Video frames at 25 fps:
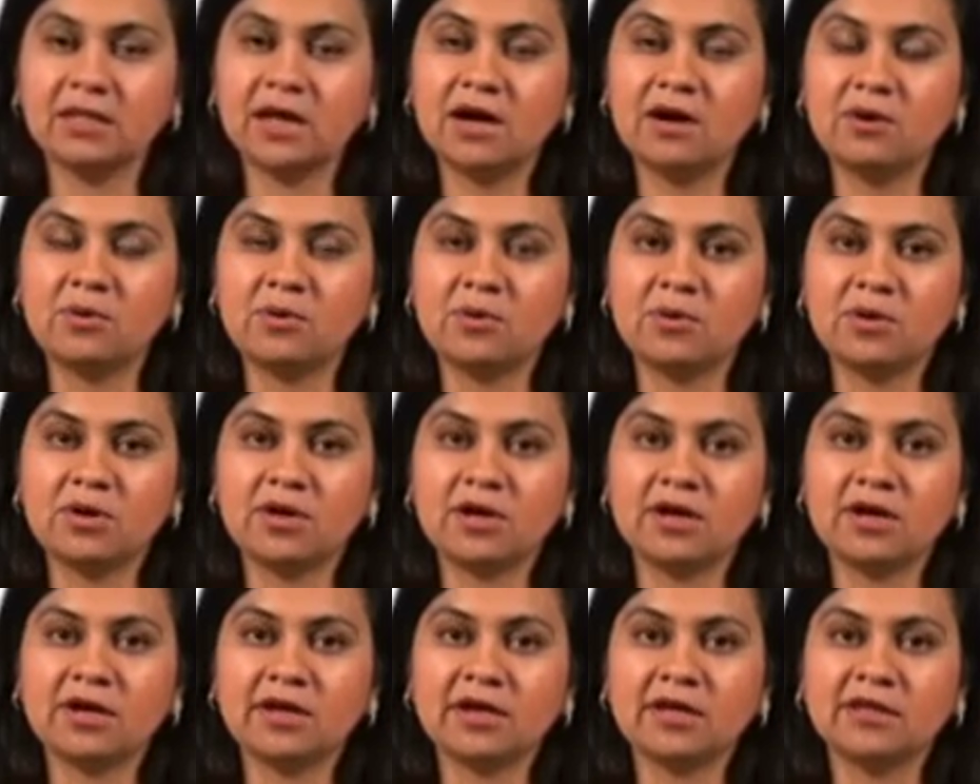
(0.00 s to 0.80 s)
Now,
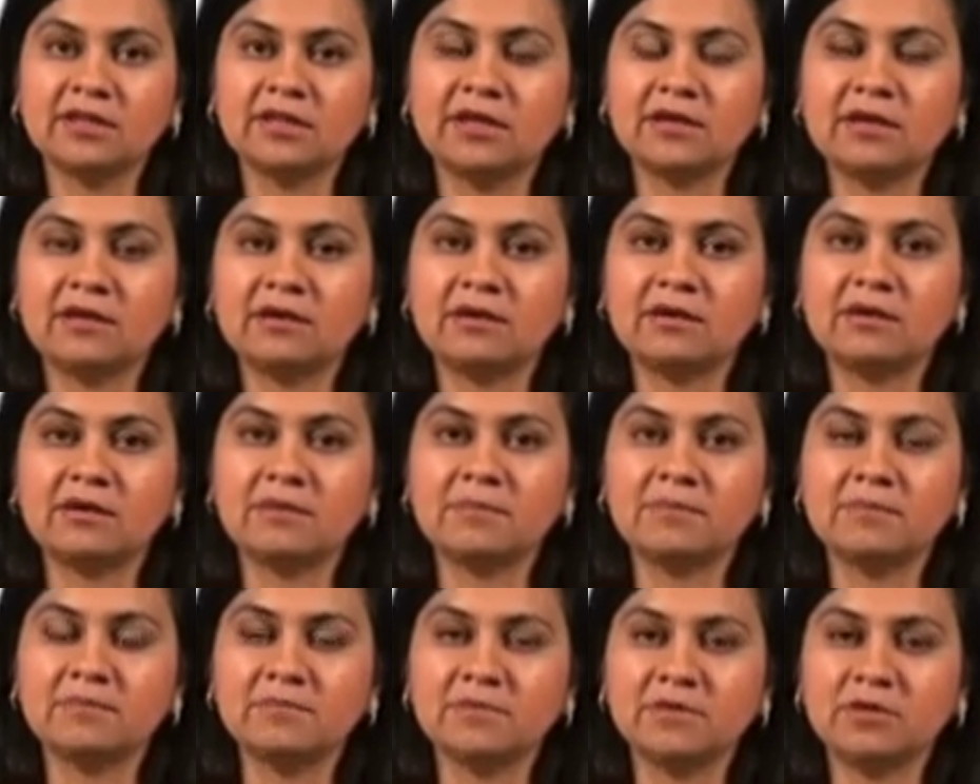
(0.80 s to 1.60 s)

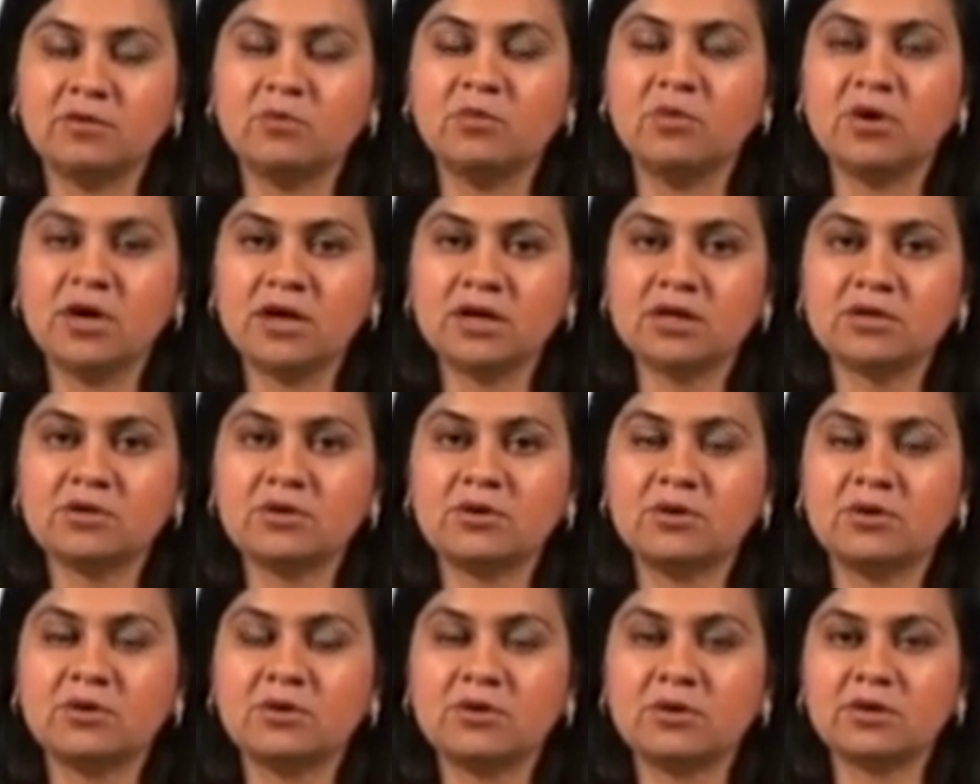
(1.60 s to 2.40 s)
the
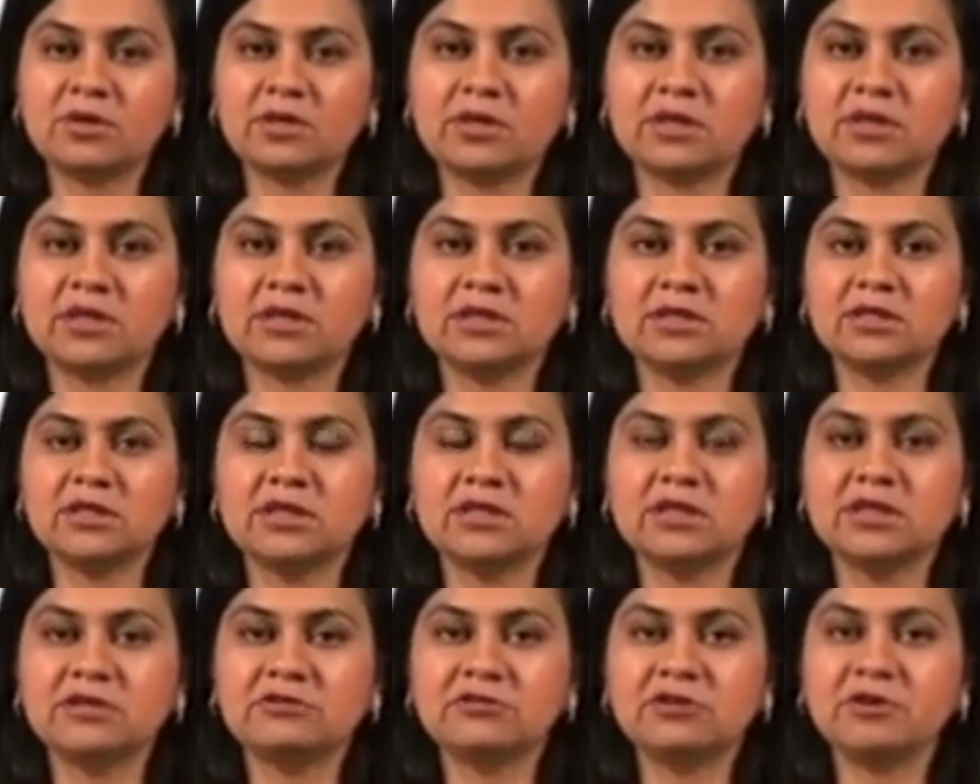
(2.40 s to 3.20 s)
work or
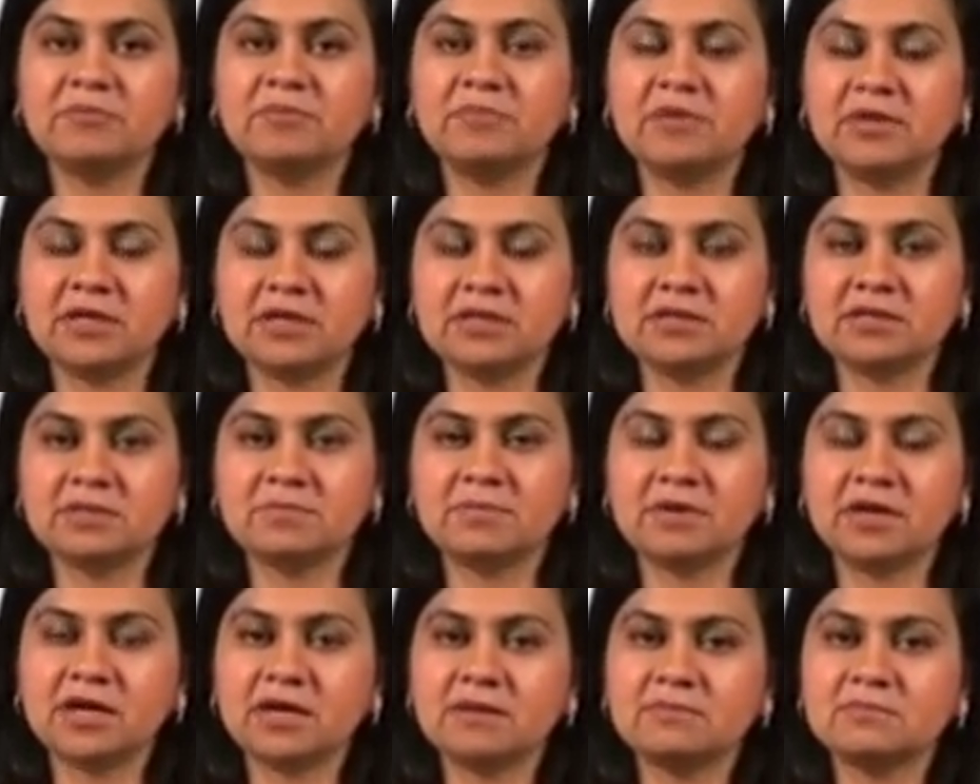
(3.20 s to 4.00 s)
the literary
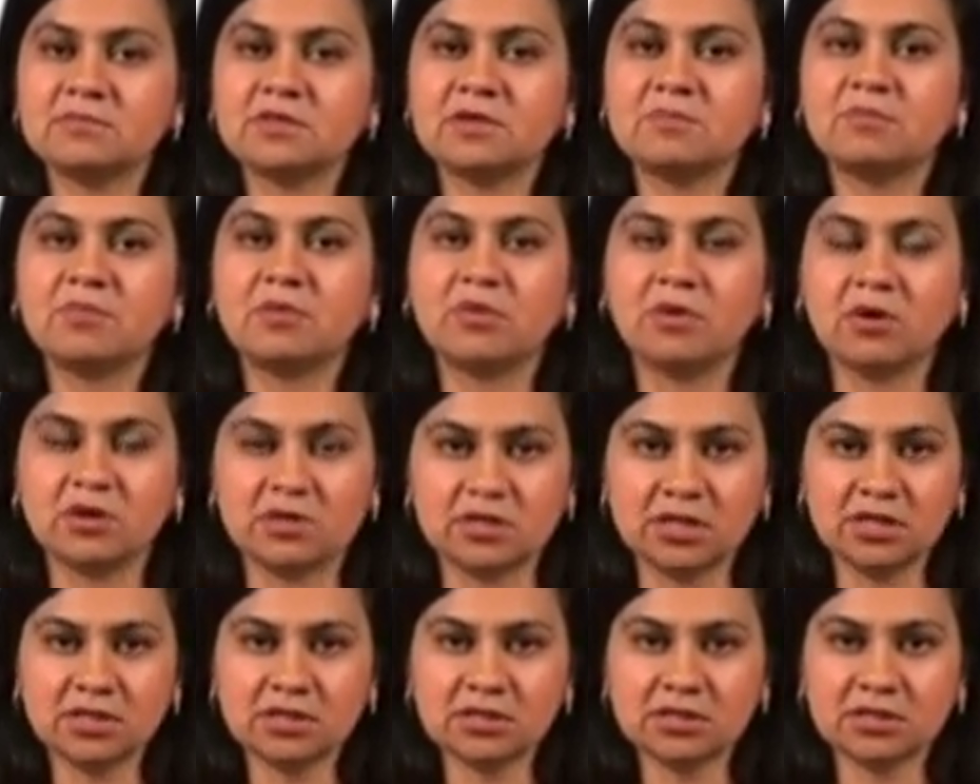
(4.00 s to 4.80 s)
piece becomes a
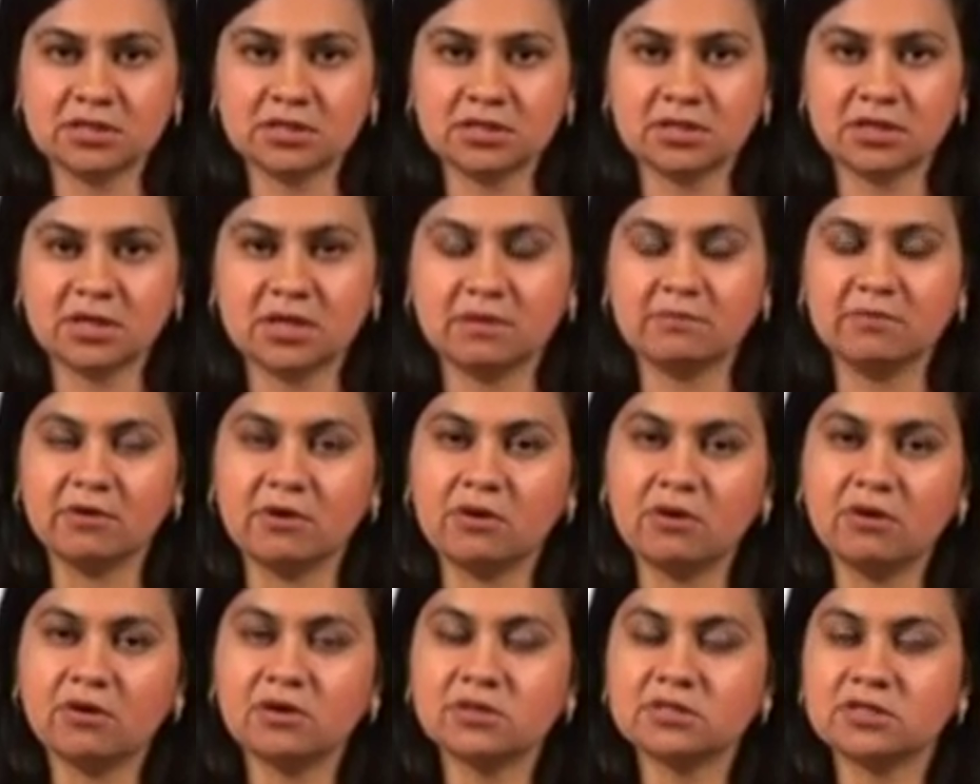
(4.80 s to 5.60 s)
product
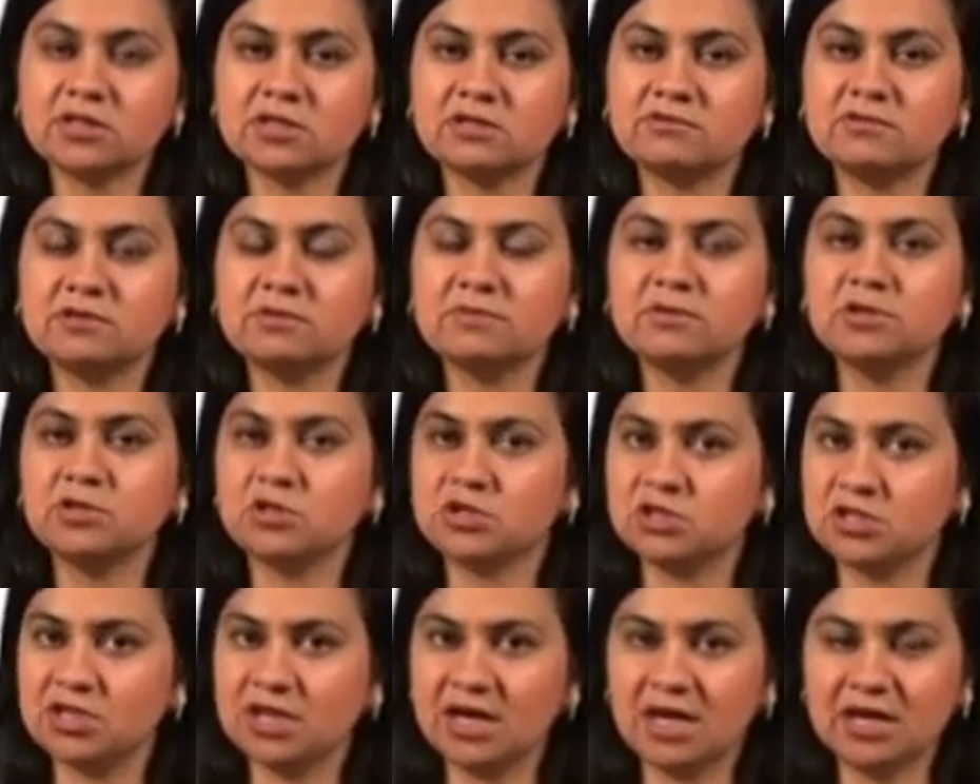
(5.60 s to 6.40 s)
because it will be
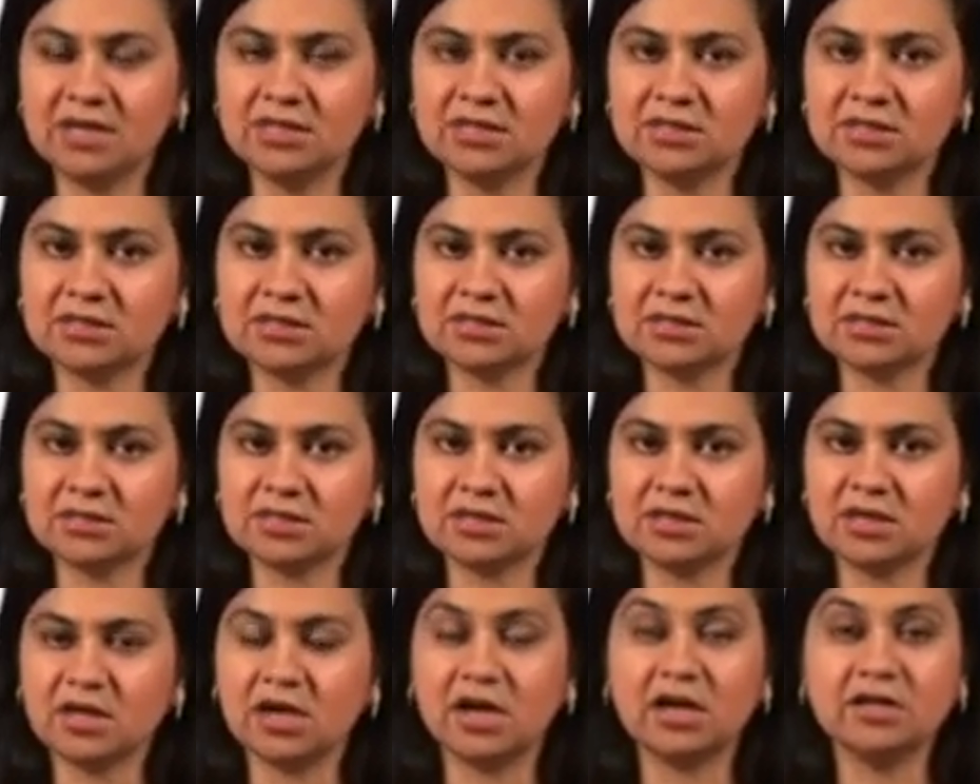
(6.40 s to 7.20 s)
utilized,
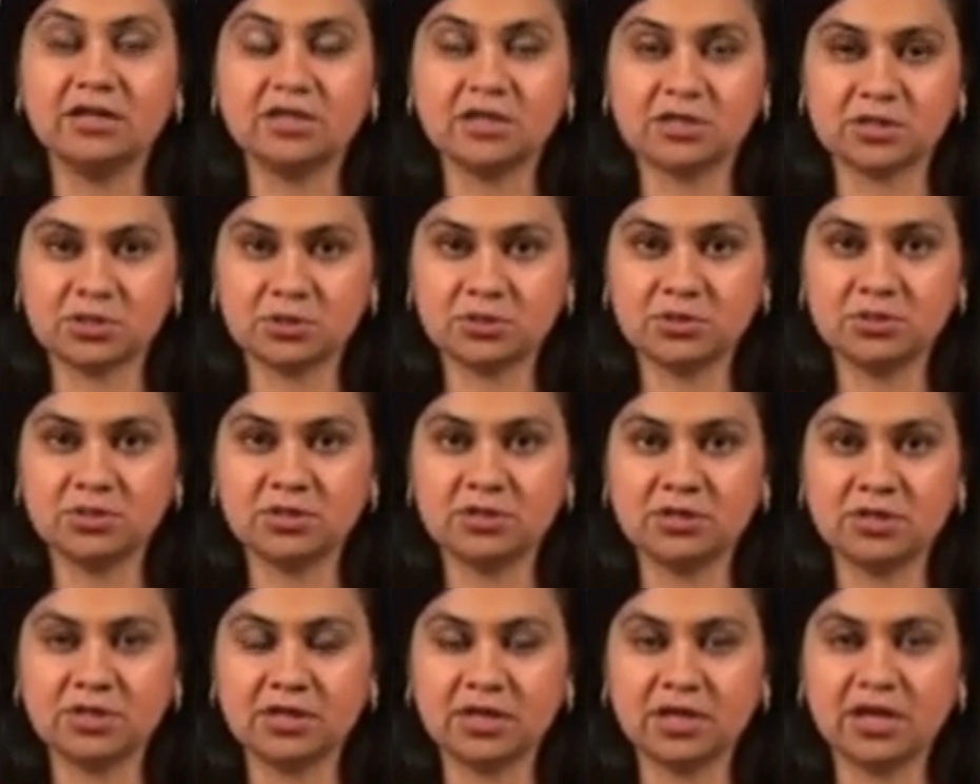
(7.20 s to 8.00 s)

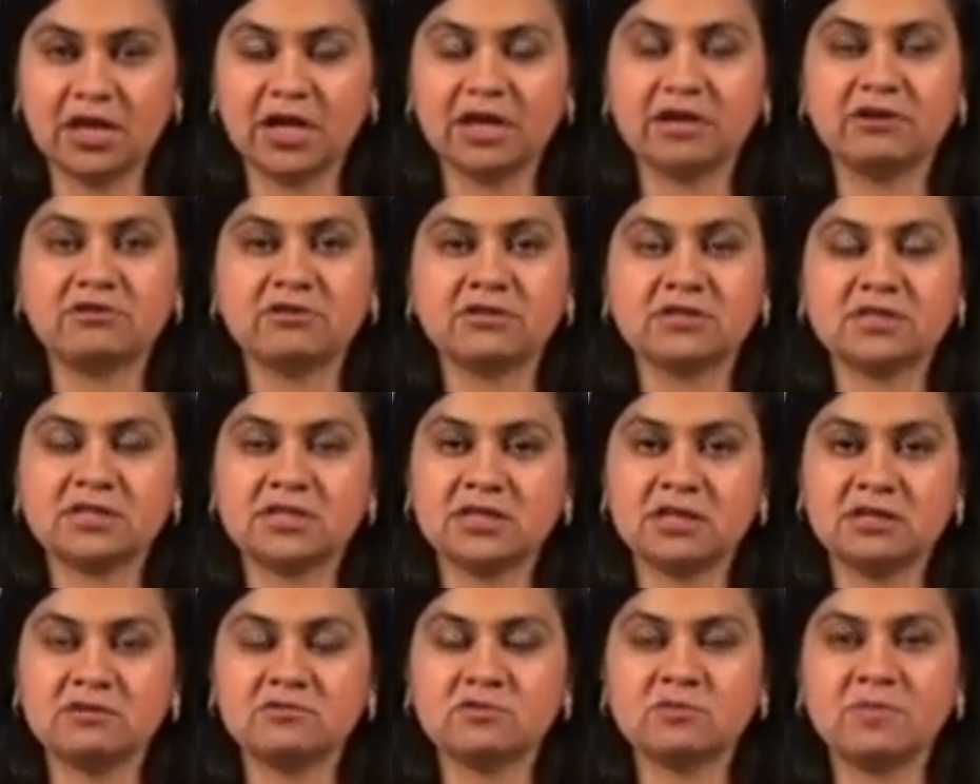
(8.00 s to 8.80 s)
understood, and
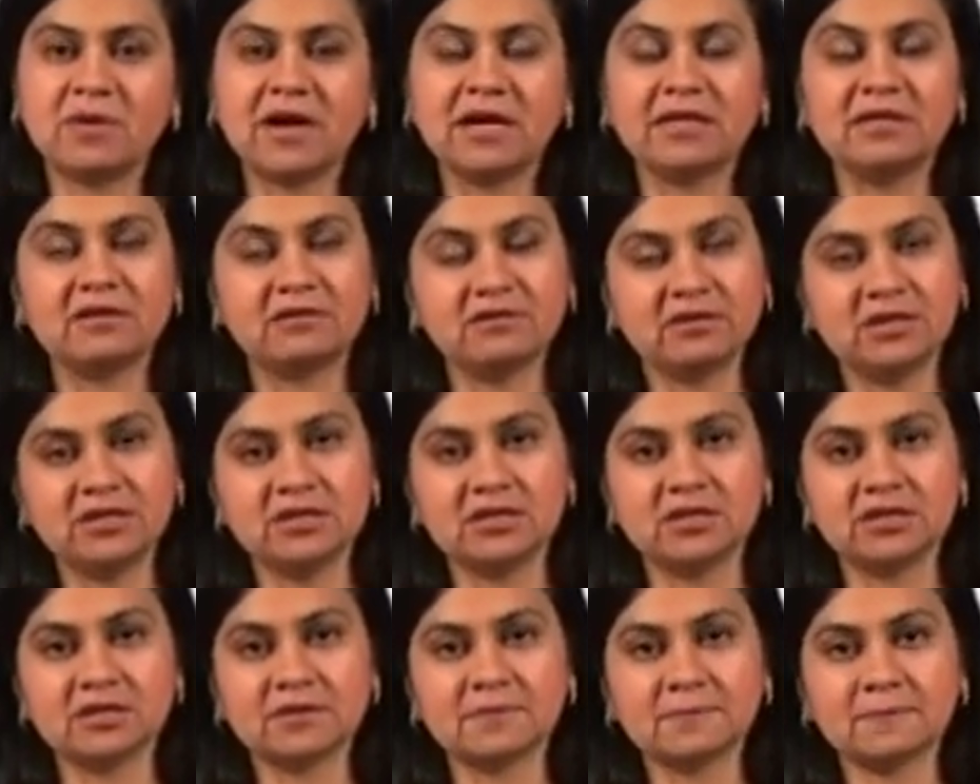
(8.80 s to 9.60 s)
received by the
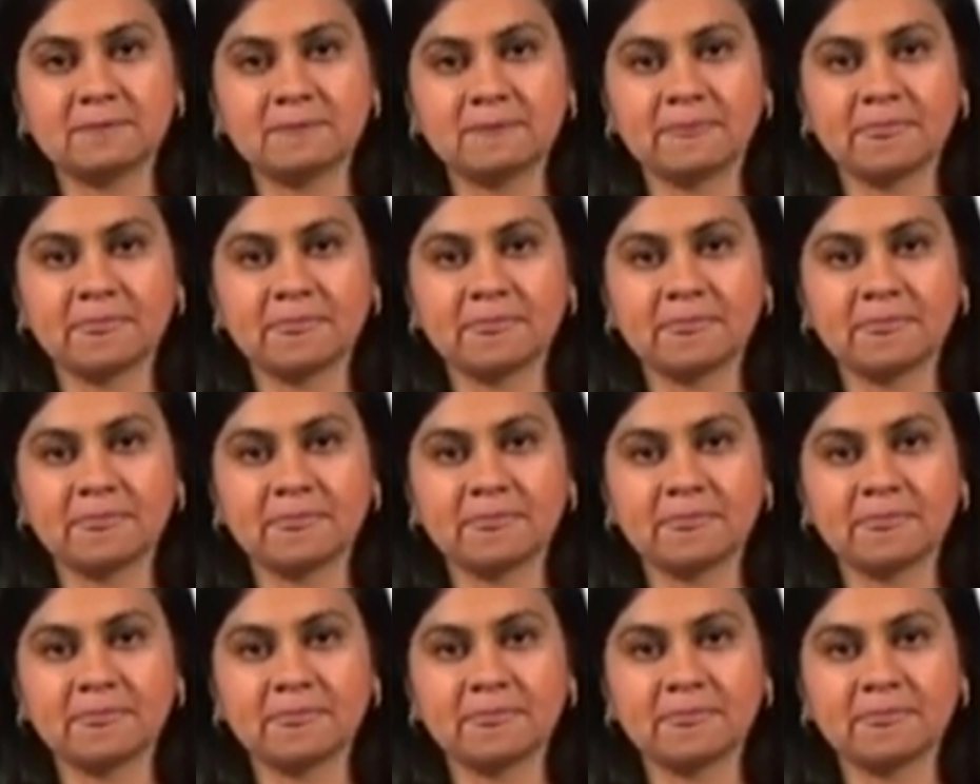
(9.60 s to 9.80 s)
reader.